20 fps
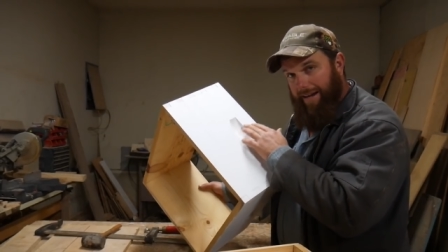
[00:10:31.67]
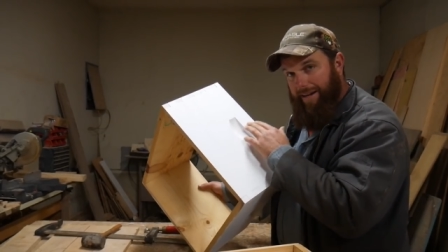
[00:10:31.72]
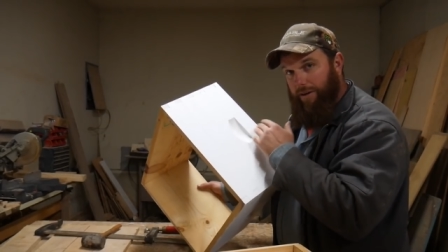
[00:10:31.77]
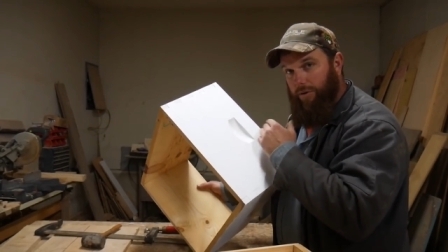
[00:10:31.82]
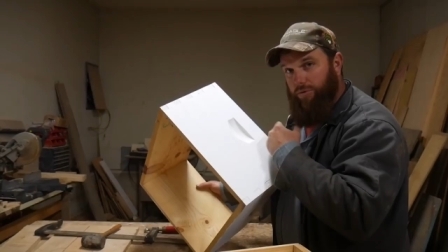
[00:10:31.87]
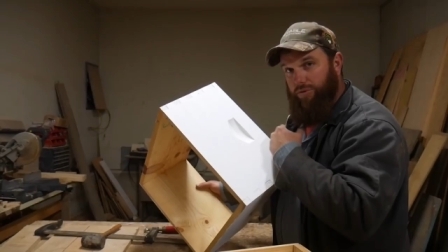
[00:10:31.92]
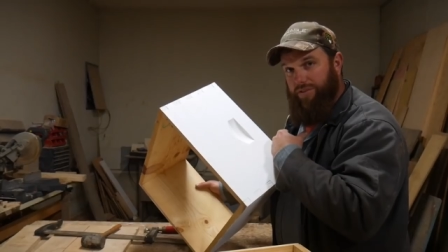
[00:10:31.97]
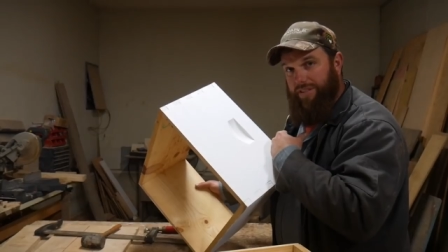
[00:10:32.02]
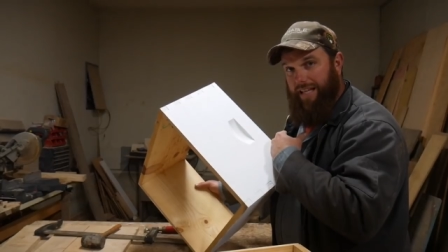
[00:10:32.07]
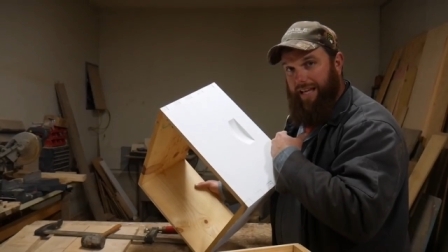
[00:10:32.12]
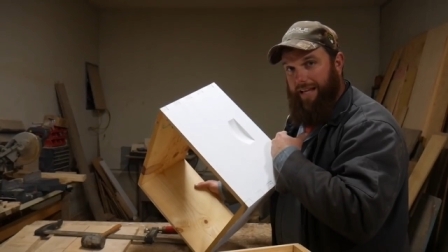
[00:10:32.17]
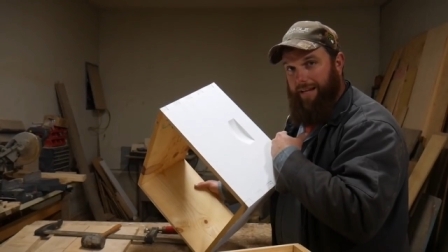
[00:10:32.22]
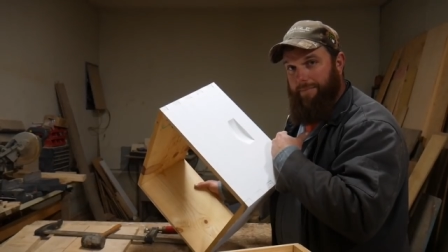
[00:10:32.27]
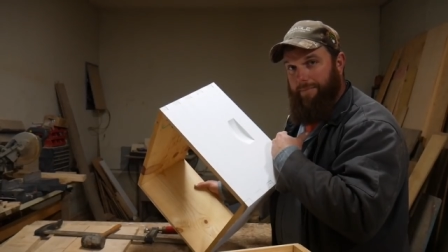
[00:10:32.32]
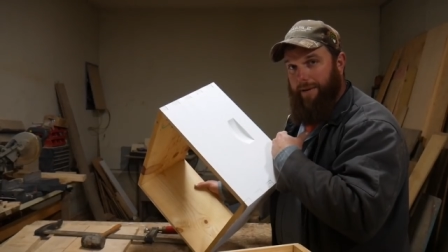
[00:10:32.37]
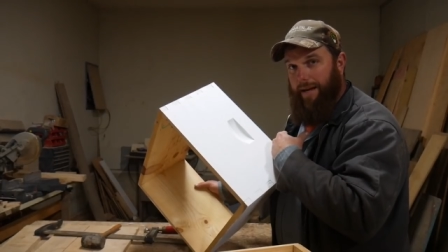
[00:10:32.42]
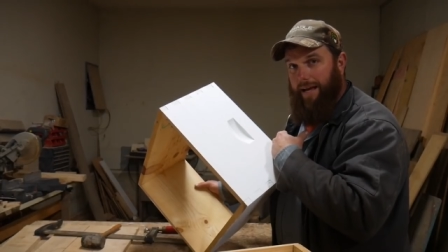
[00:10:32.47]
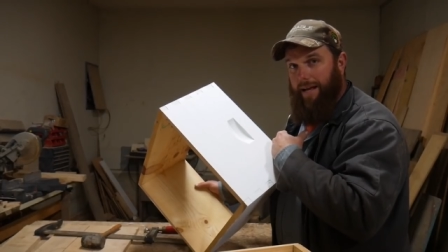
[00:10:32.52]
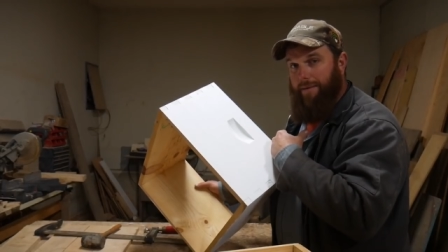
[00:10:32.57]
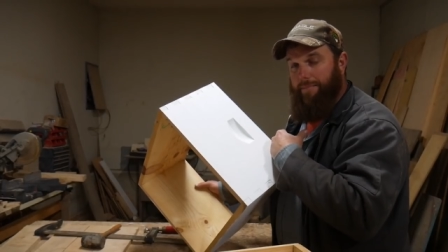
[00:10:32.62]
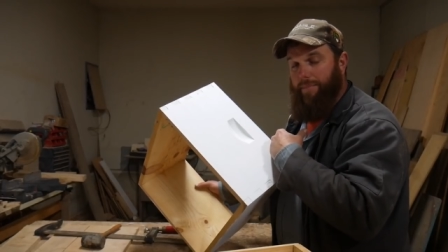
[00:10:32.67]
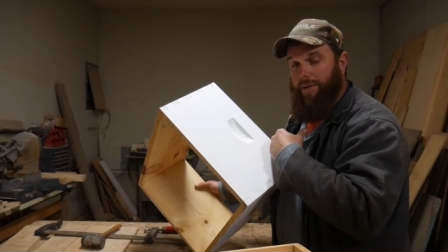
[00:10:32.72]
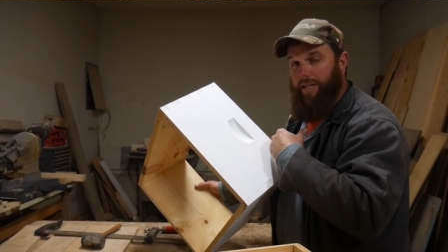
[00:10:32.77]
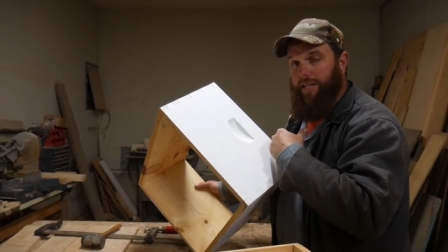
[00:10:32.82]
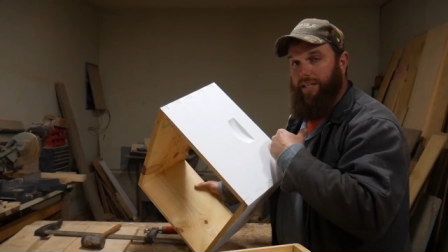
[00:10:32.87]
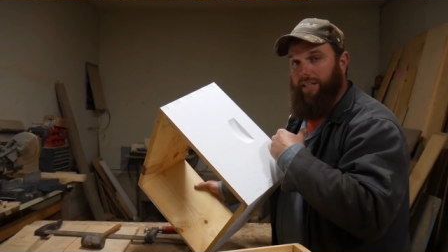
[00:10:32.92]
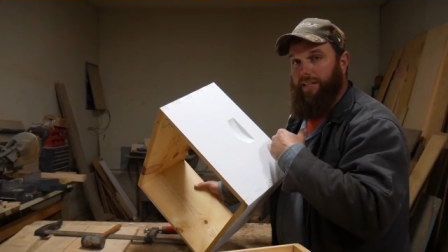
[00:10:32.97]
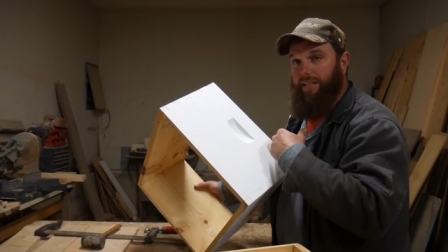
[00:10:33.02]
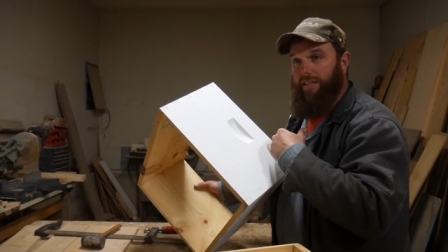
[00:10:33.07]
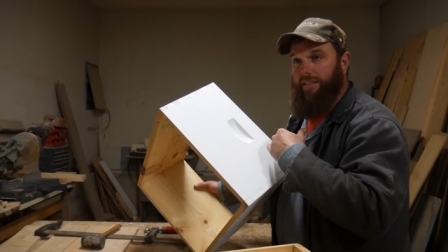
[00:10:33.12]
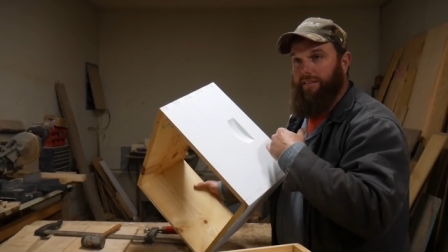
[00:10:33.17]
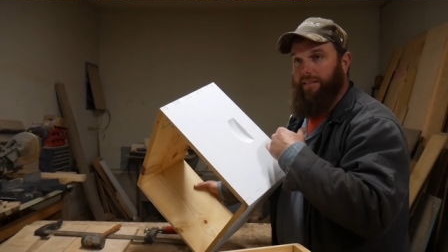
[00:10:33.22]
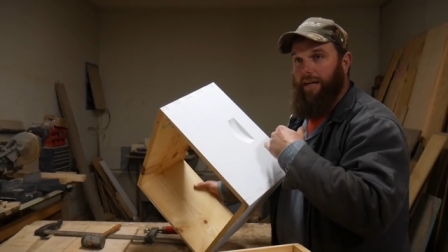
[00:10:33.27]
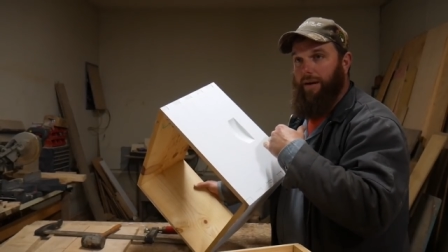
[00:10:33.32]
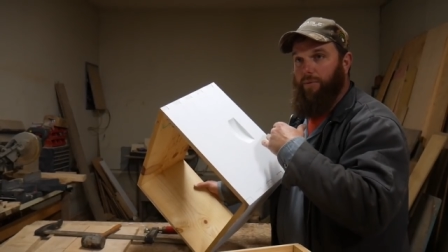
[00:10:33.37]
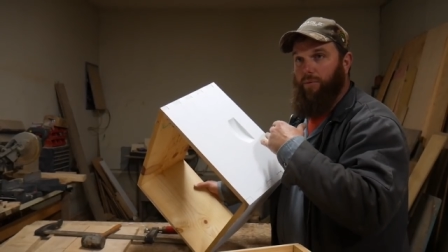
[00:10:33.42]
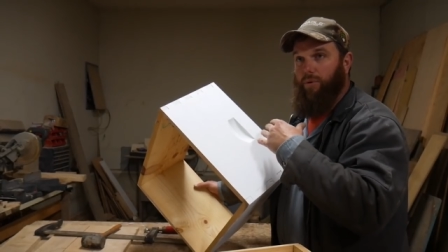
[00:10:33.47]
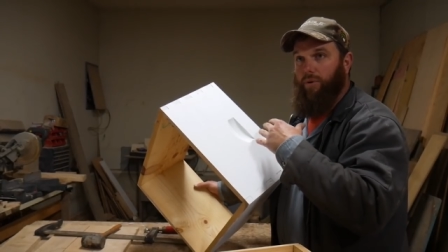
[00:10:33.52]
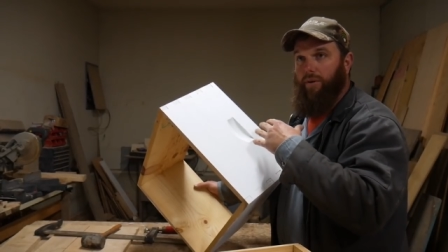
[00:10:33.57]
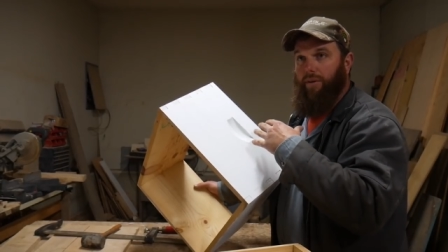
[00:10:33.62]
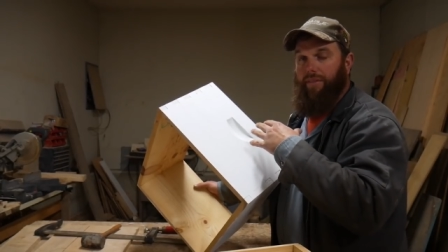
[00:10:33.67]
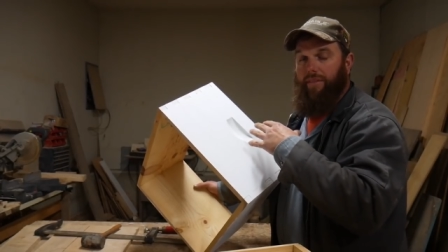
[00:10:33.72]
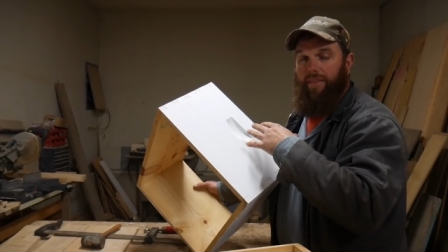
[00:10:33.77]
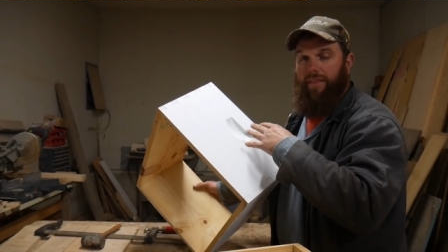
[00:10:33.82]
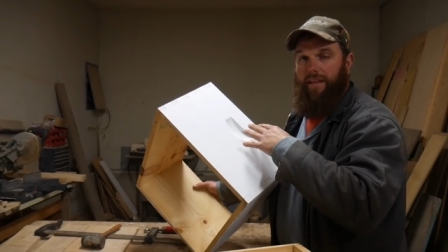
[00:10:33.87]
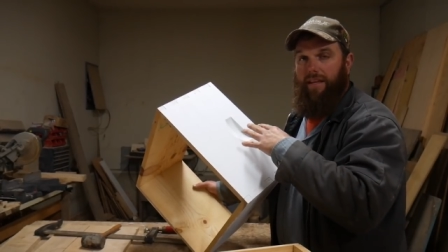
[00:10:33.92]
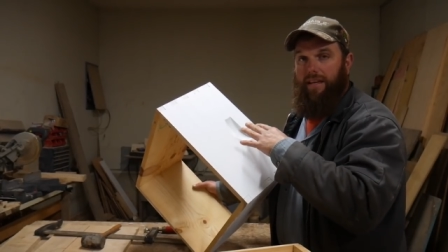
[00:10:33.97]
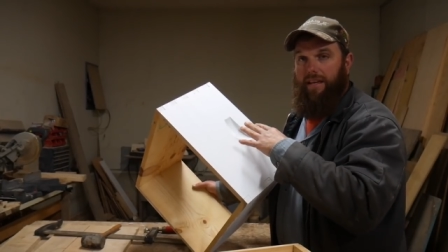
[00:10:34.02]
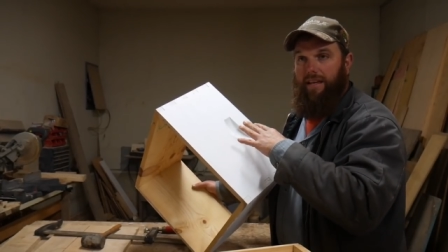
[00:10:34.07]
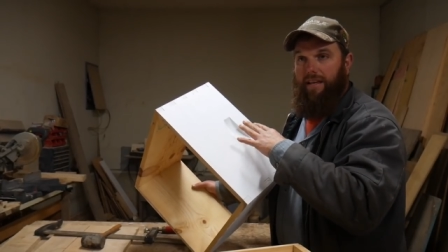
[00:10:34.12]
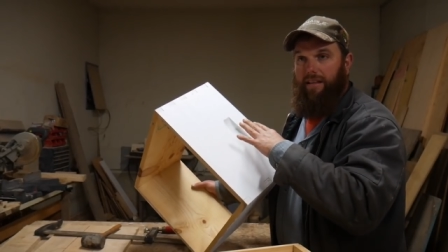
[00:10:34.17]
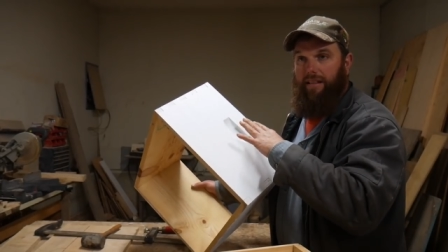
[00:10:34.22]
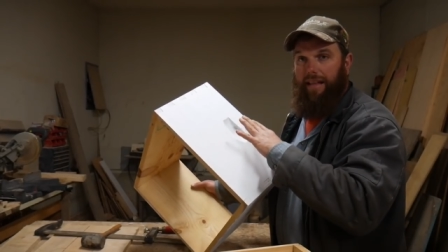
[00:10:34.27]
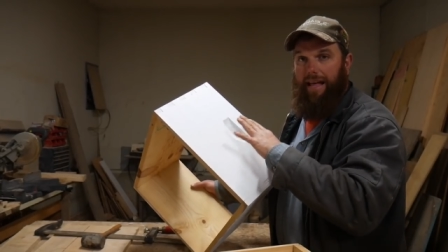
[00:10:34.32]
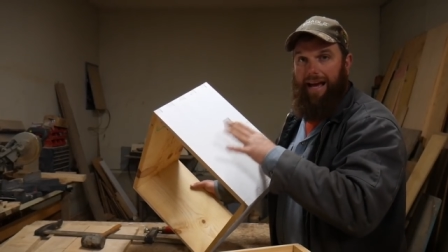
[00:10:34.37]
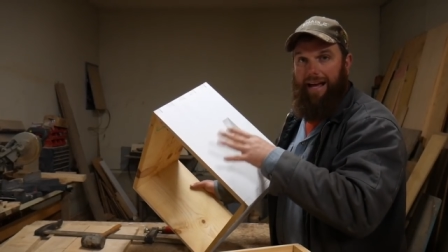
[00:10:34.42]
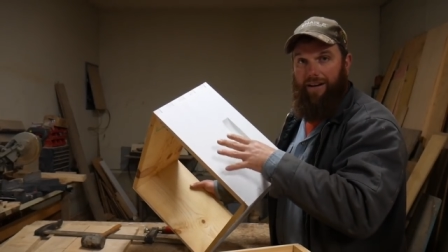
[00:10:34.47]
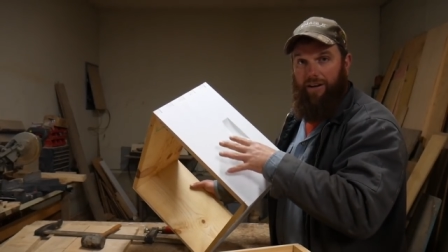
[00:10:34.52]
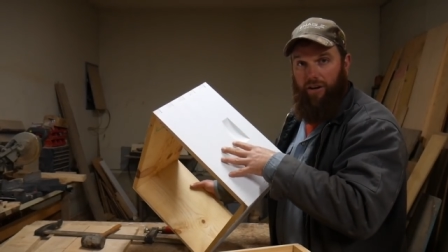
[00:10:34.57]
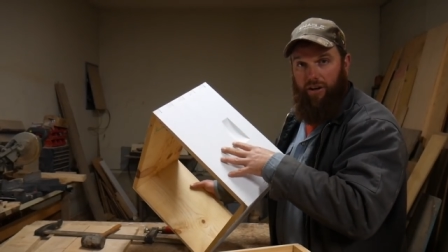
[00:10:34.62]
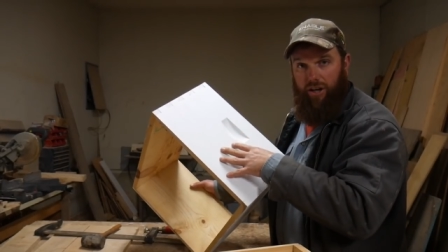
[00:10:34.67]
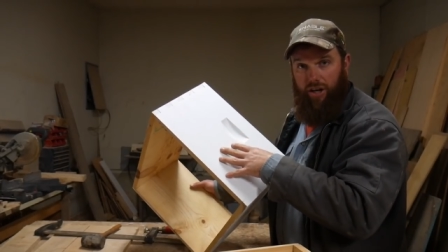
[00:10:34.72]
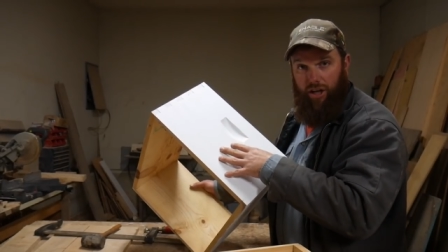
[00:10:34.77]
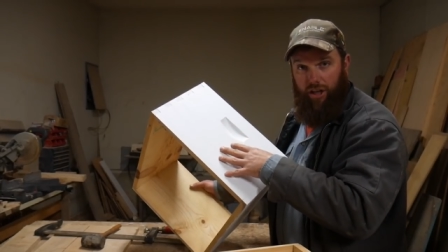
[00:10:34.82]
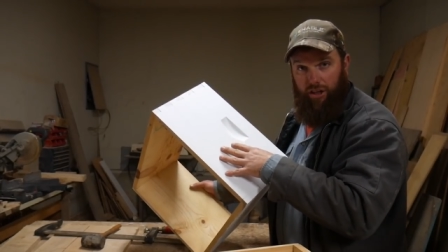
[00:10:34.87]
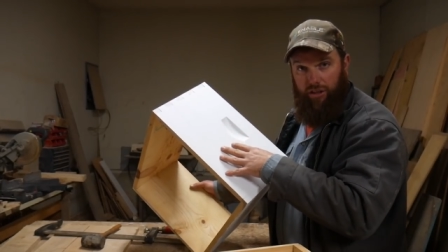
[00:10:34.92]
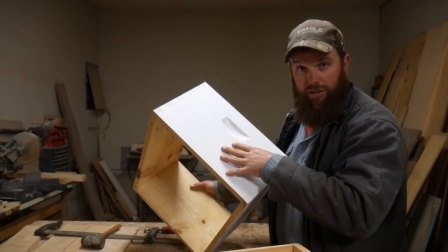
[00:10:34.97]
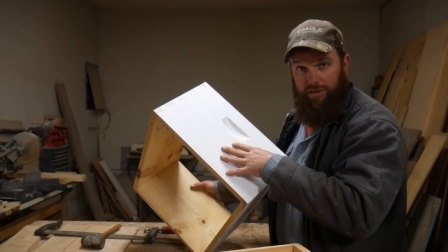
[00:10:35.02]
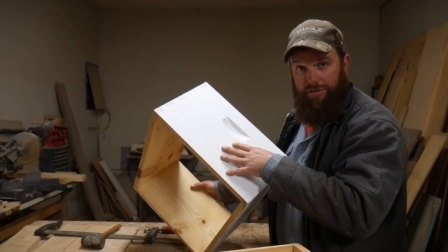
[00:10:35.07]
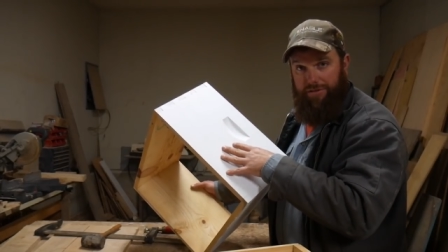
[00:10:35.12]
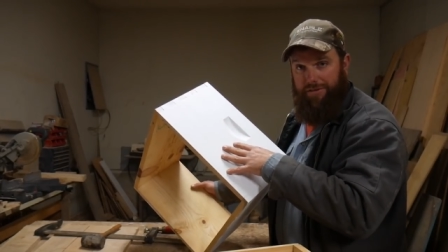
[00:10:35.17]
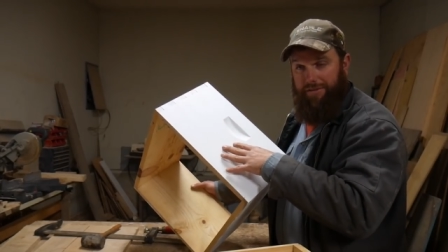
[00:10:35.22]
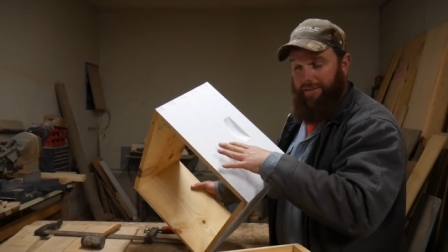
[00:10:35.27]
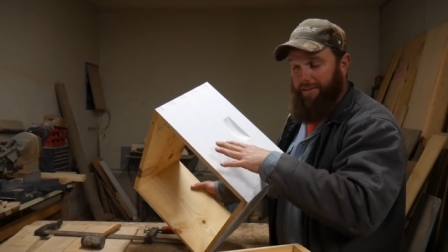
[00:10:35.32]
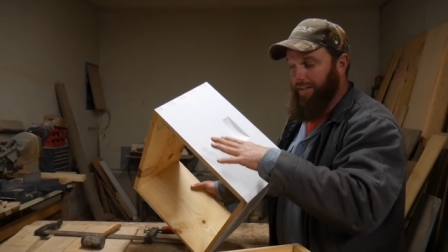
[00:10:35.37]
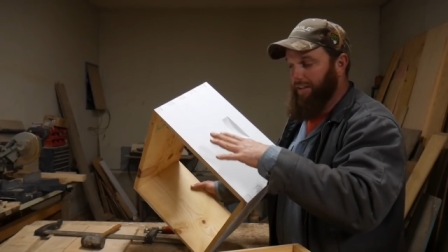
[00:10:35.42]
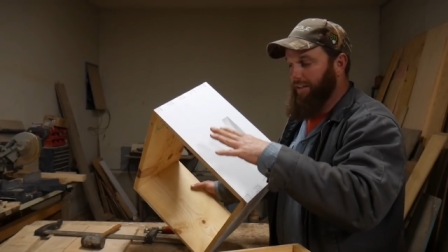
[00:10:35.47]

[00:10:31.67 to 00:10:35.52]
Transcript: don't stain mine because I want the lighter colors